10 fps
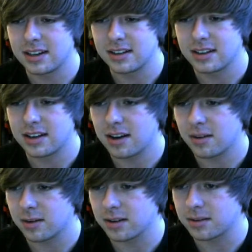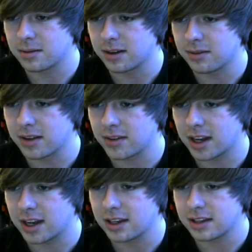Not worth 25k,
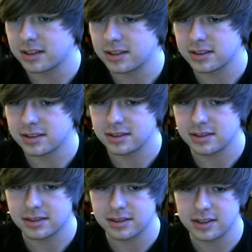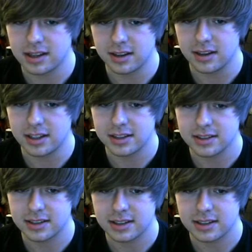to say the least.